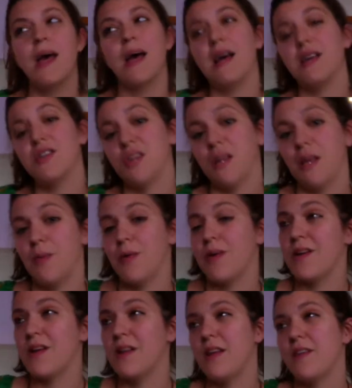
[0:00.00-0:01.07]
actually, we're
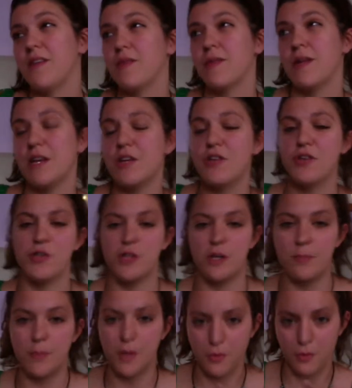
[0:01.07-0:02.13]
in a loving relationship,
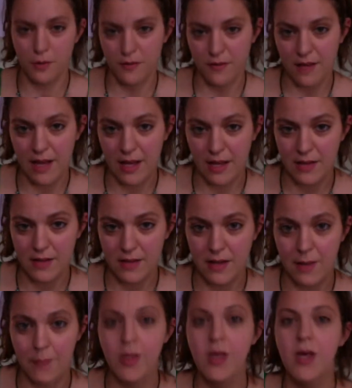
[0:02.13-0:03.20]
but you're not saying it to
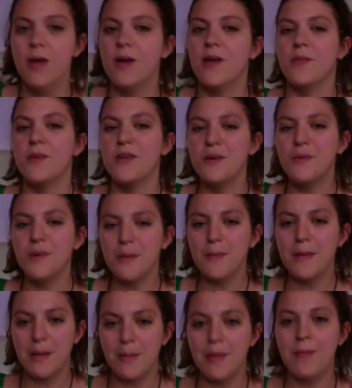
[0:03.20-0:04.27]
them. Because we don't want to
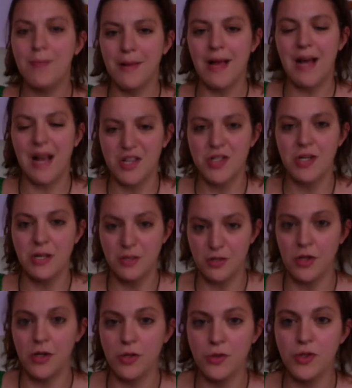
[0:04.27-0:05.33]
make people actually
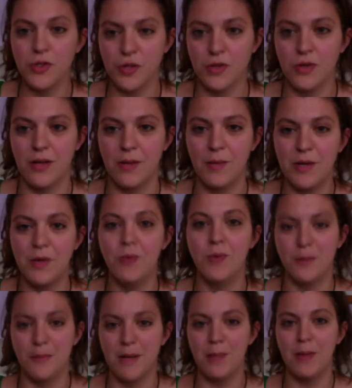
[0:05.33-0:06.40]
delusional, and we don't want
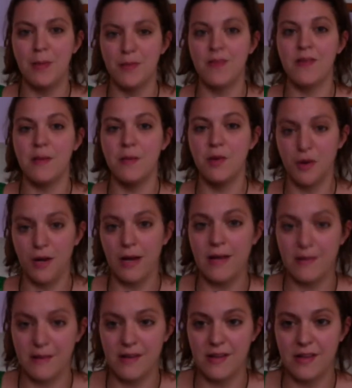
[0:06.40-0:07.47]
to make people seem
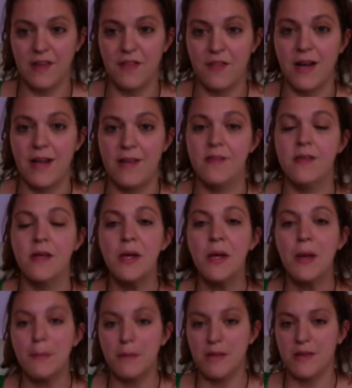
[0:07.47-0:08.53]
crazy to their friends.
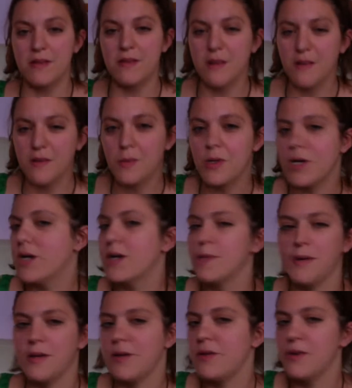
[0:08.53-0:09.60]
But this does work,
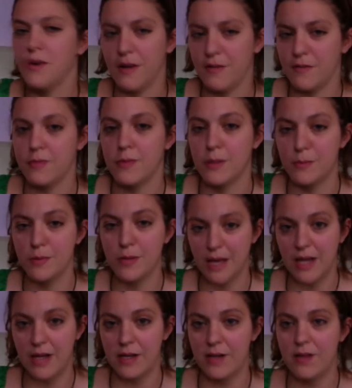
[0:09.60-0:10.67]
but not everyone will
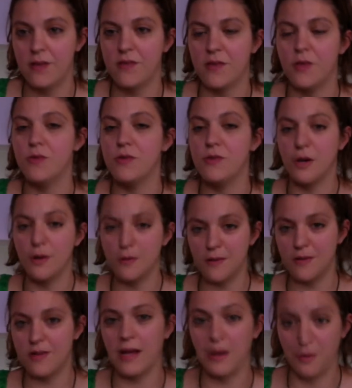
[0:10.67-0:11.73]
get it. So
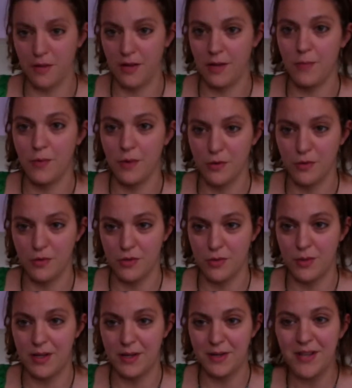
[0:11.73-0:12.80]
don't tell them what you're
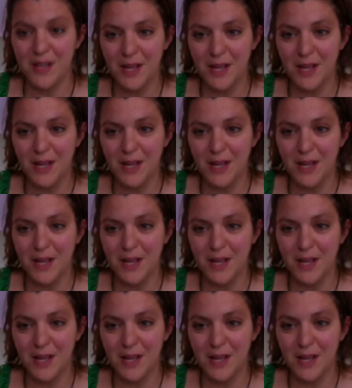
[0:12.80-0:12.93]
doing.